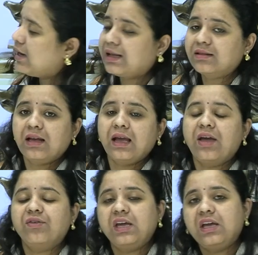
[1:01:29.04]
like
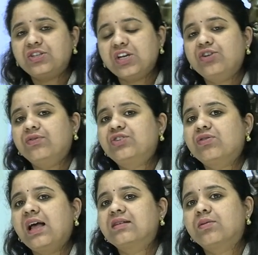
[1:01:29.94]
each
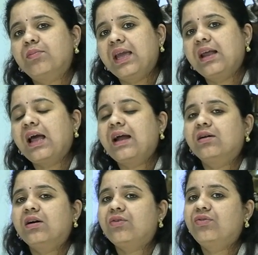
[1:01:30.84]
individual has a male
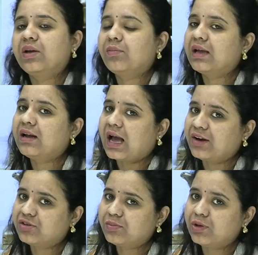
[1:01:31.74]
and a female
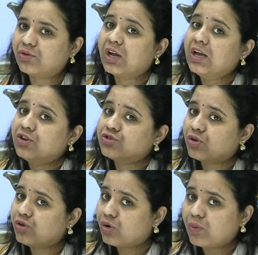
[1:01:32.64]
attribute.
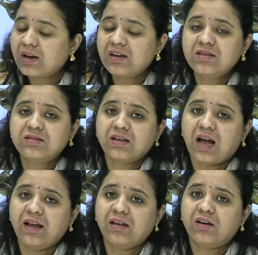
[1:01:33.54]
So no one is
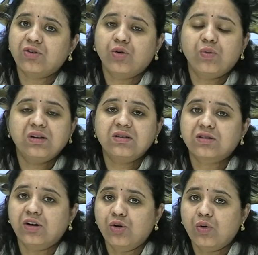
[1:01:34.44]
higher, no one
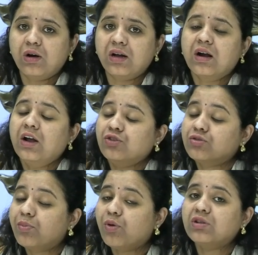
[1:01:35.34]
is lower.
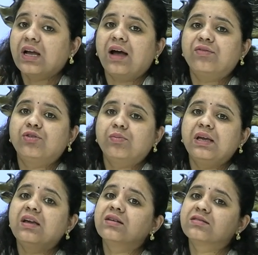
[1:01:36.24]
So both have to
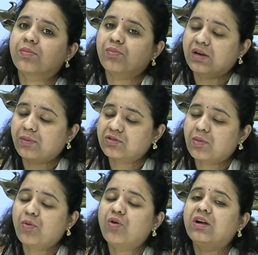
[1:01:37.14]
be
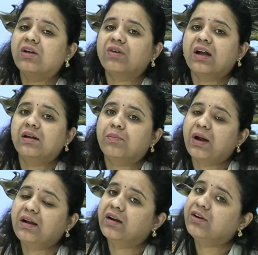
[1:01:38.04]
supportive and
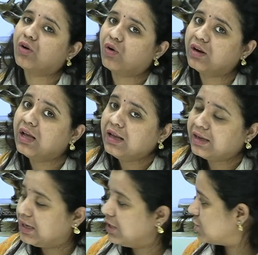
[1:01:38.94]
dependent on
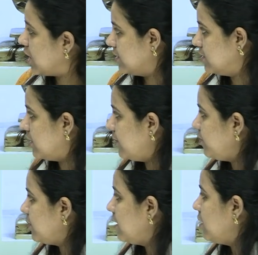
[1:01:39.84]
each other.
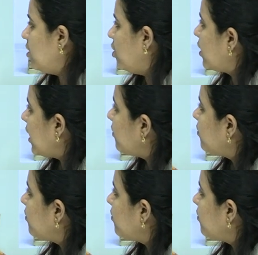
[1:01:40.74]
Okay.